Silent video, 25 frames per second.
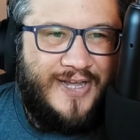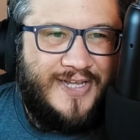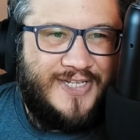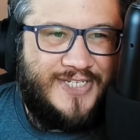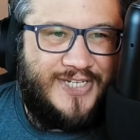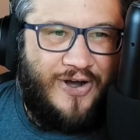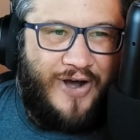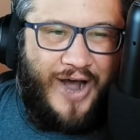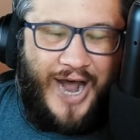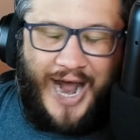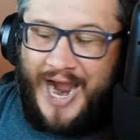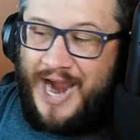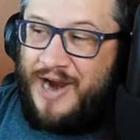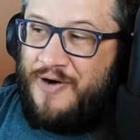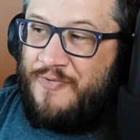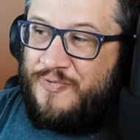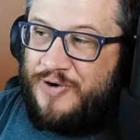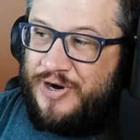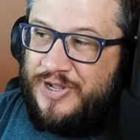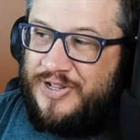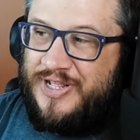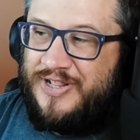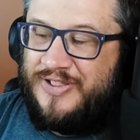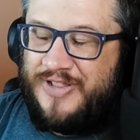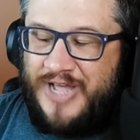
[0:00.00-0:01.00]
So I
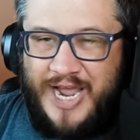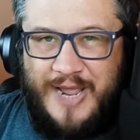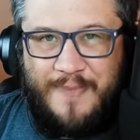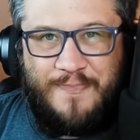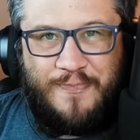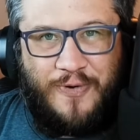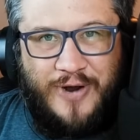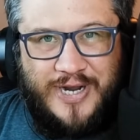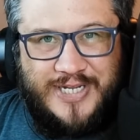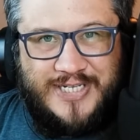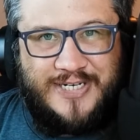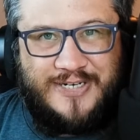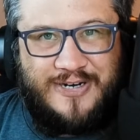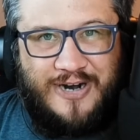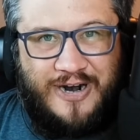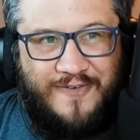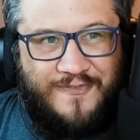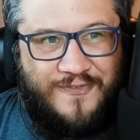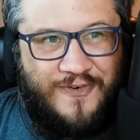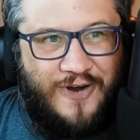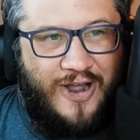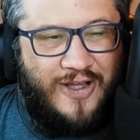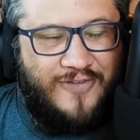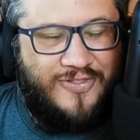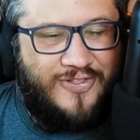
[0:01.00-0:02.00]
really like Poison Dart
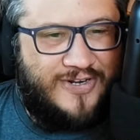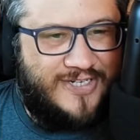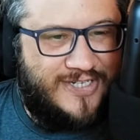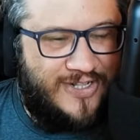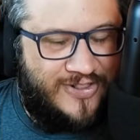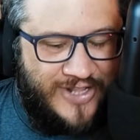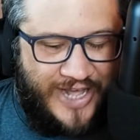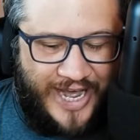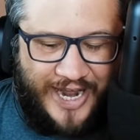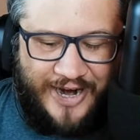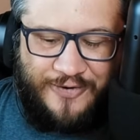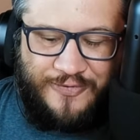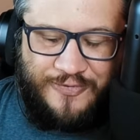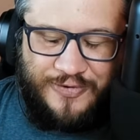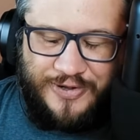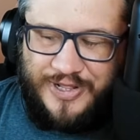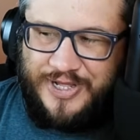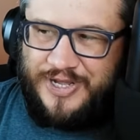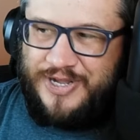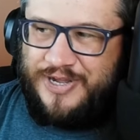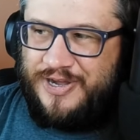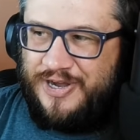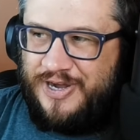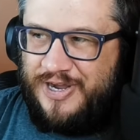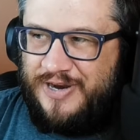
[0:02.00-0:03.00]
Frog. There's a lot of
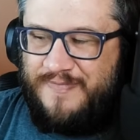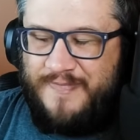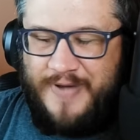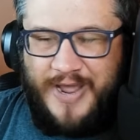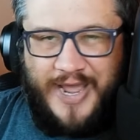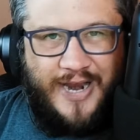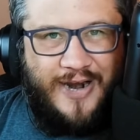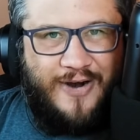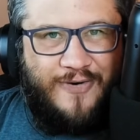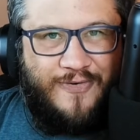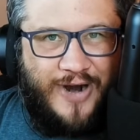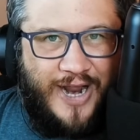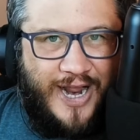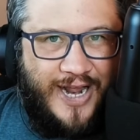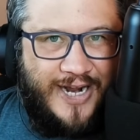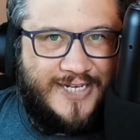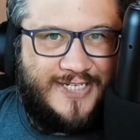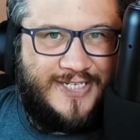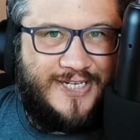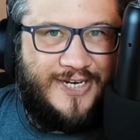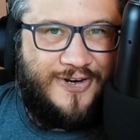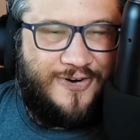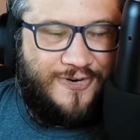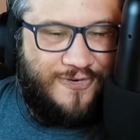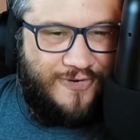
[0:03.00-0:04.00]
really good mana
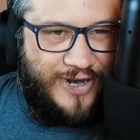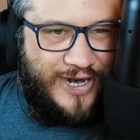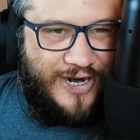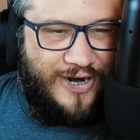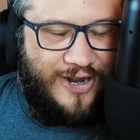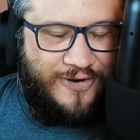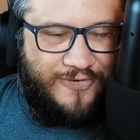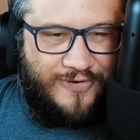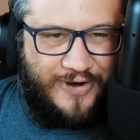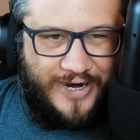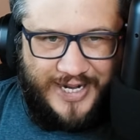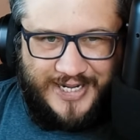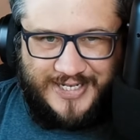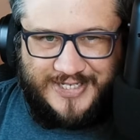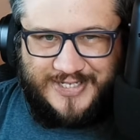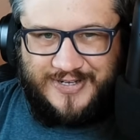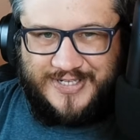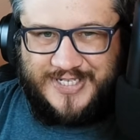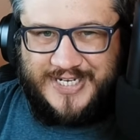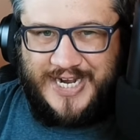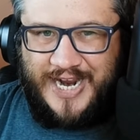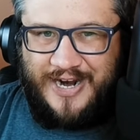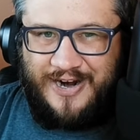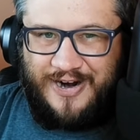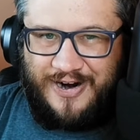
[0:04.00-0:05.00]
rocks in green already, so
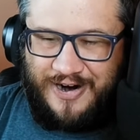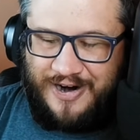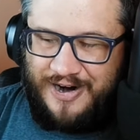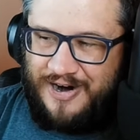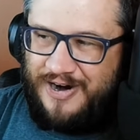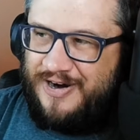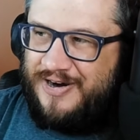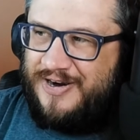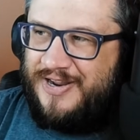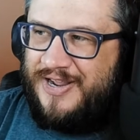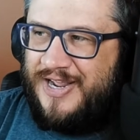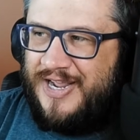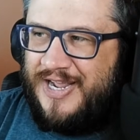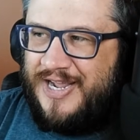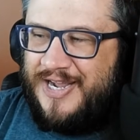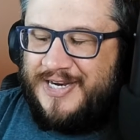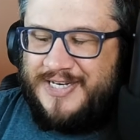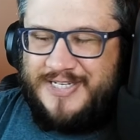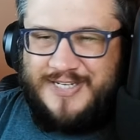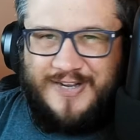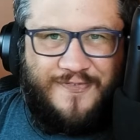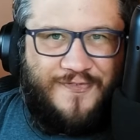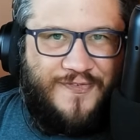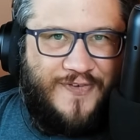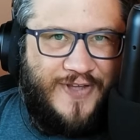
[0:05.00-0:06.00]
it's kind of hard
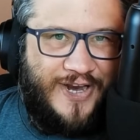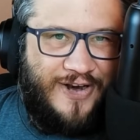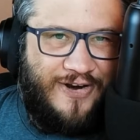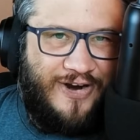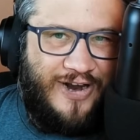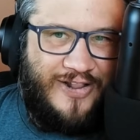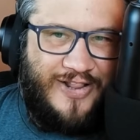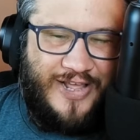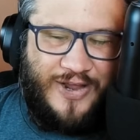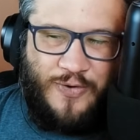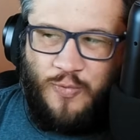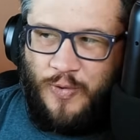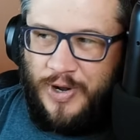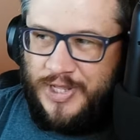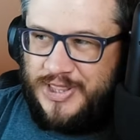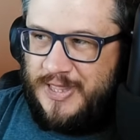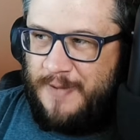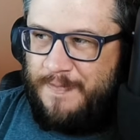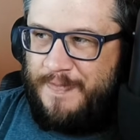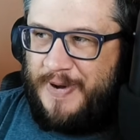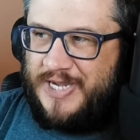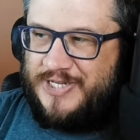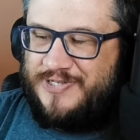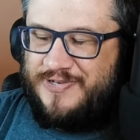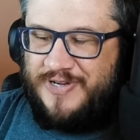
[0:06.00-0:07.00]
to figure out like what the
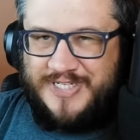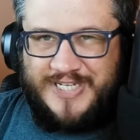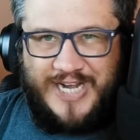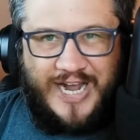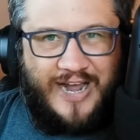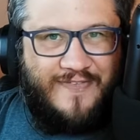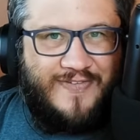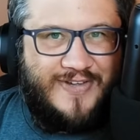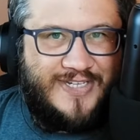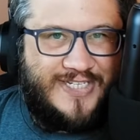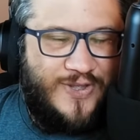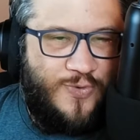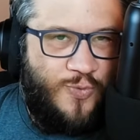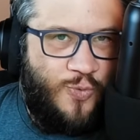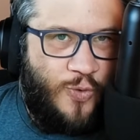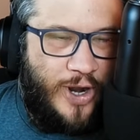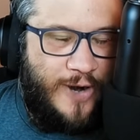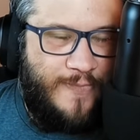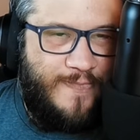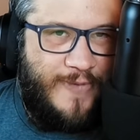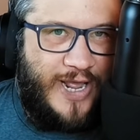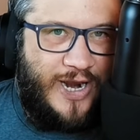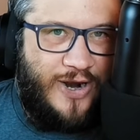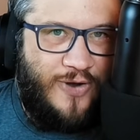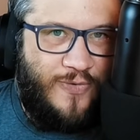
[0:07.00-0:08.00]
best ones. Obviously,
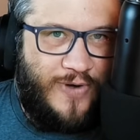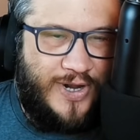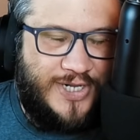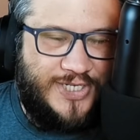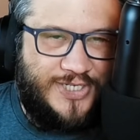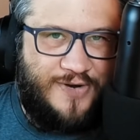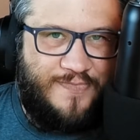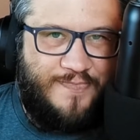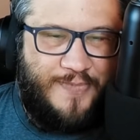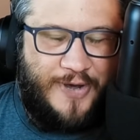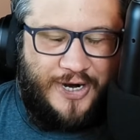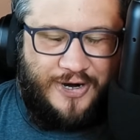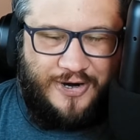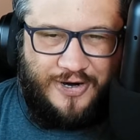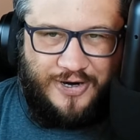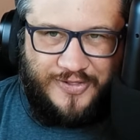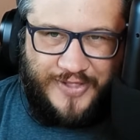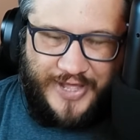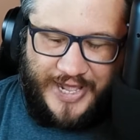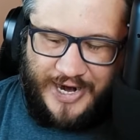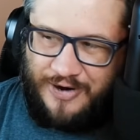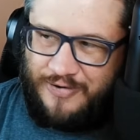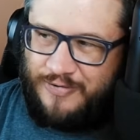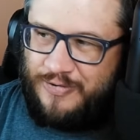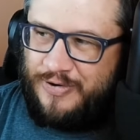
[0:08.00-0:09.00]
1 mana ones are better. Your
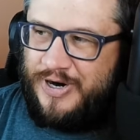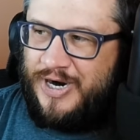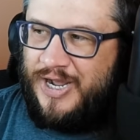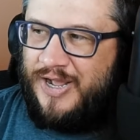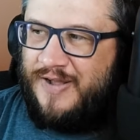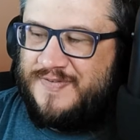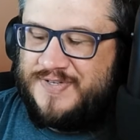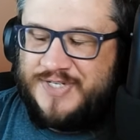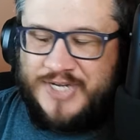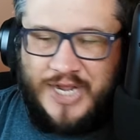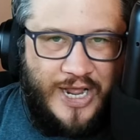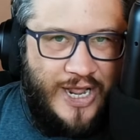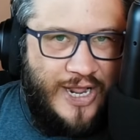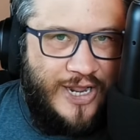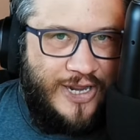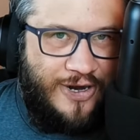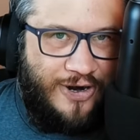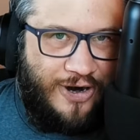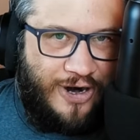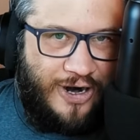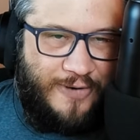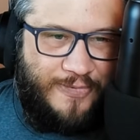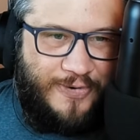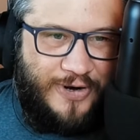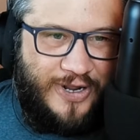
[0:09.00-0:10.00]
Llanowar Elves,
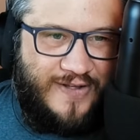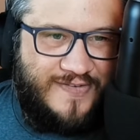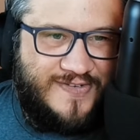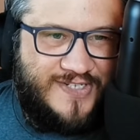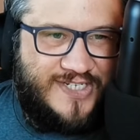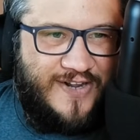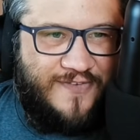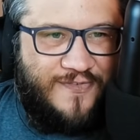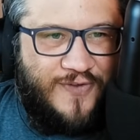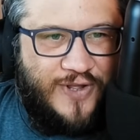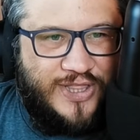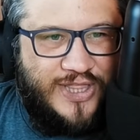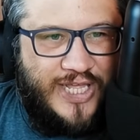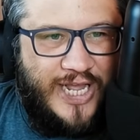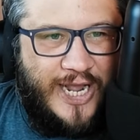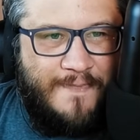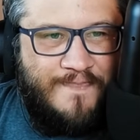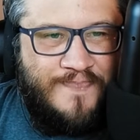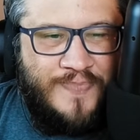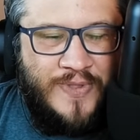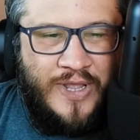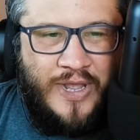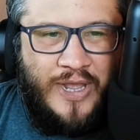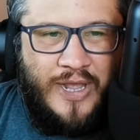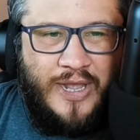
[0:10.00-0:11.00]
your Arbor Elves, stuff like
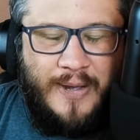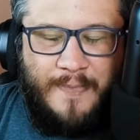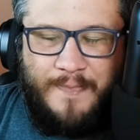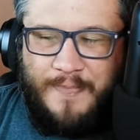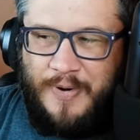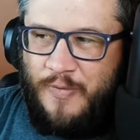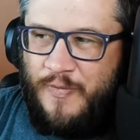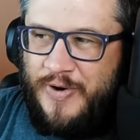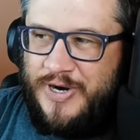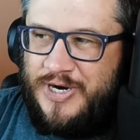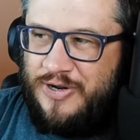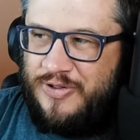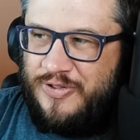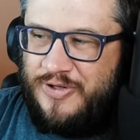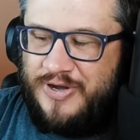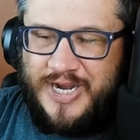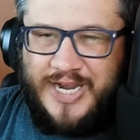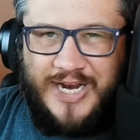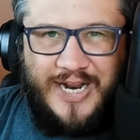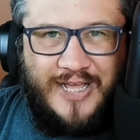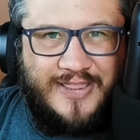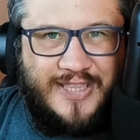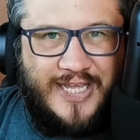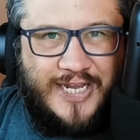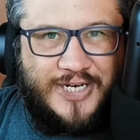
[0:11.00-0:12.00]
that. But when you're
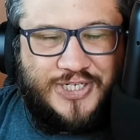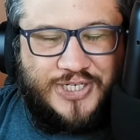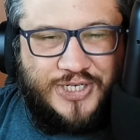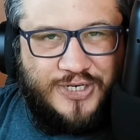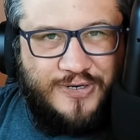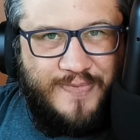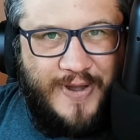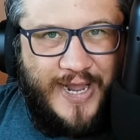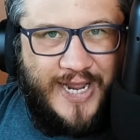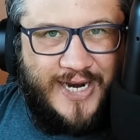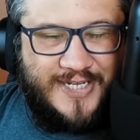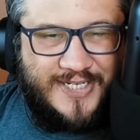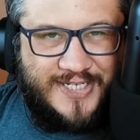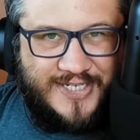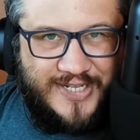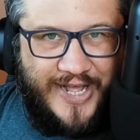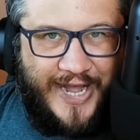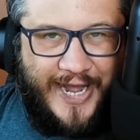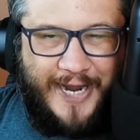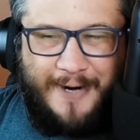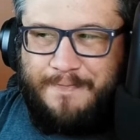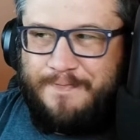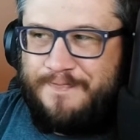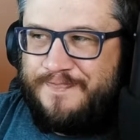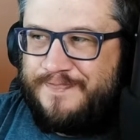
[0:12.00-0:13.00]
looking at that 2 mana
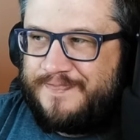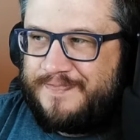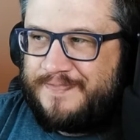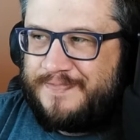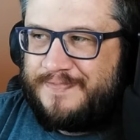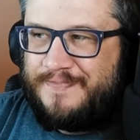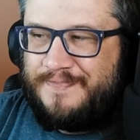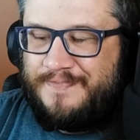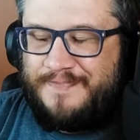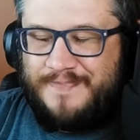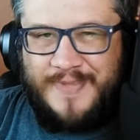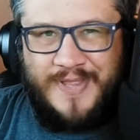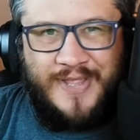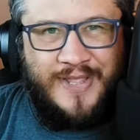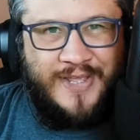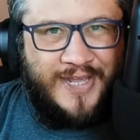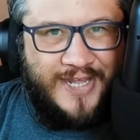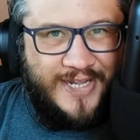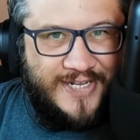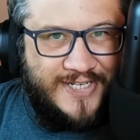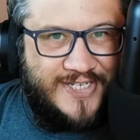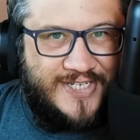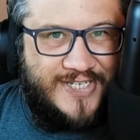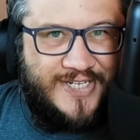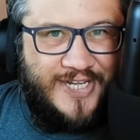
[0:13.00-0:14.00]
slot,
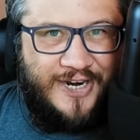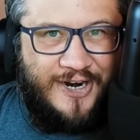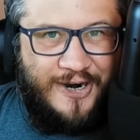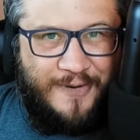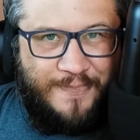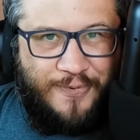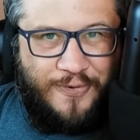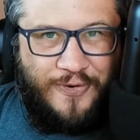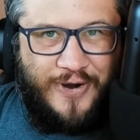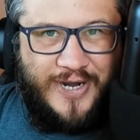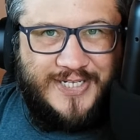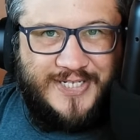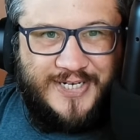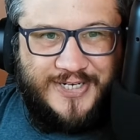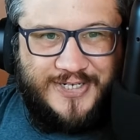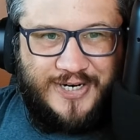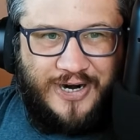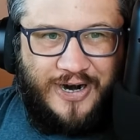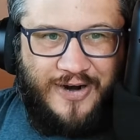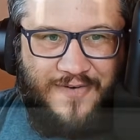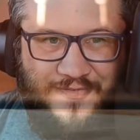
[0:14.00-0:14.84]
consider Poison Dart